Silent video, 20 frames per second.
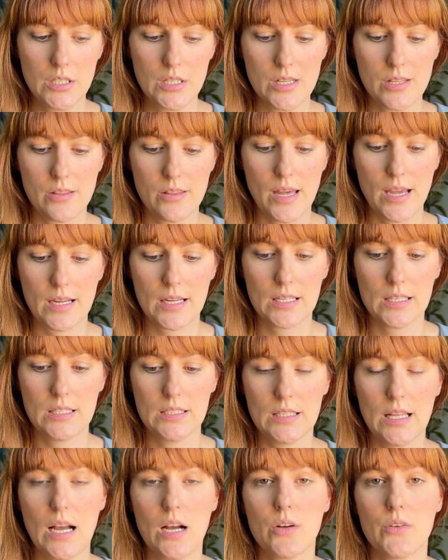that can
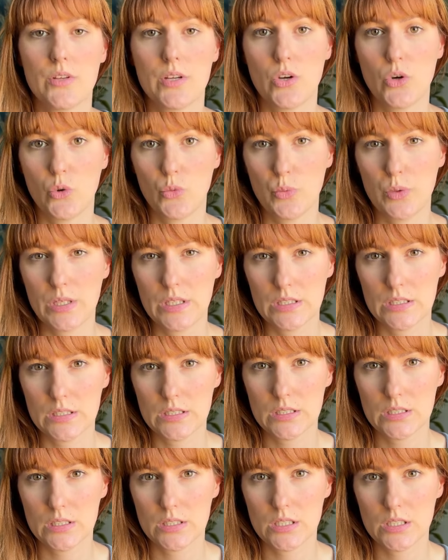allow the
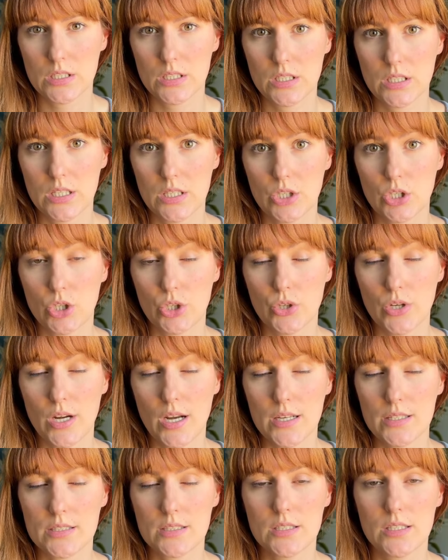openness and
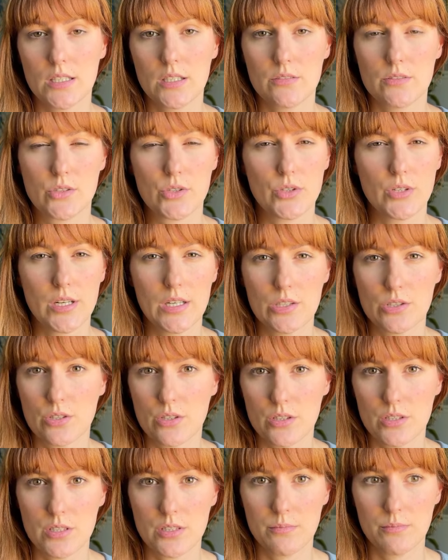curiosity of true
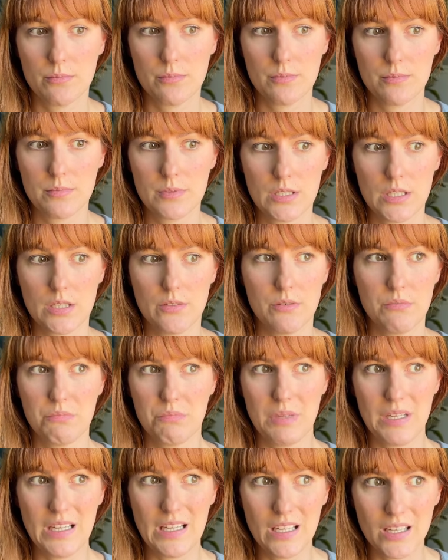nature to to even
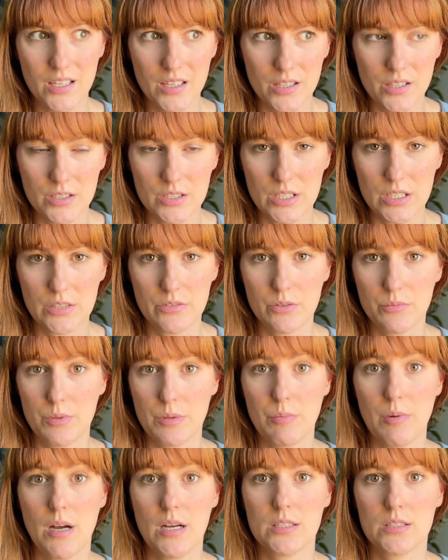be here, to even be
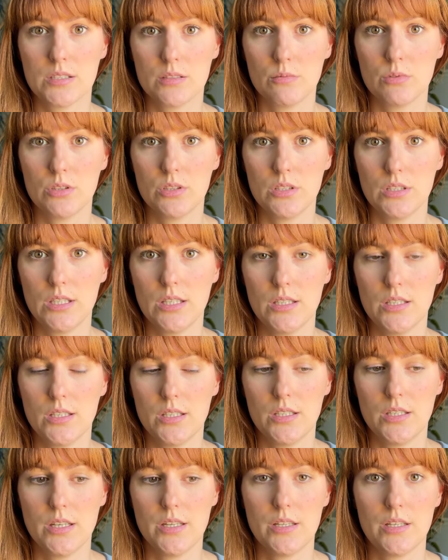possible in
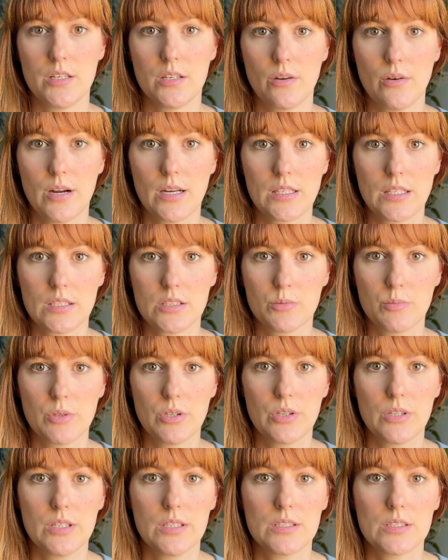in the direct
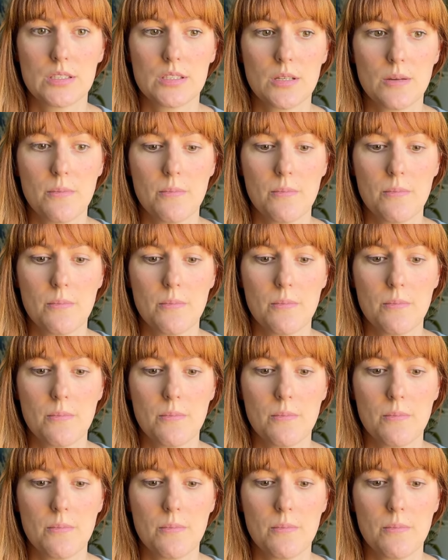experience.